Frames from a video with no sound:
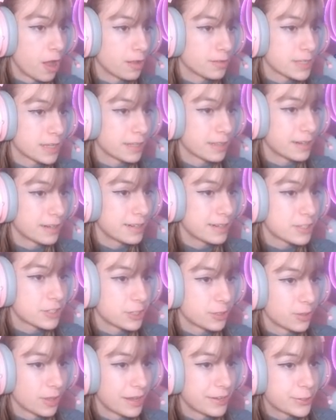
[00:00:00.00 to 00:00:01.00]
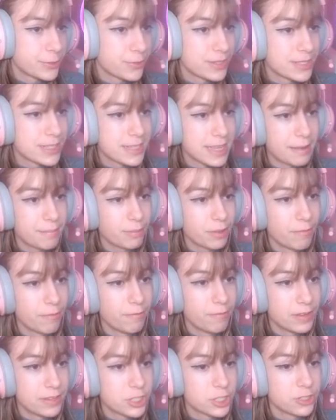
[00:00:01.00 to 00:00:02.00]
until it is too late to escape
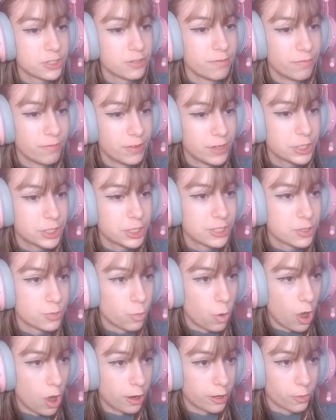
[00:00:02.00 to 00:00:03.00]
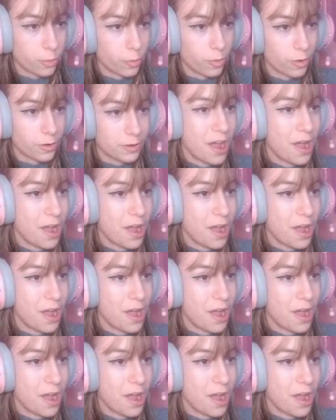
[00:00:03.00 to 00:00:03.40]
the vicious water horse.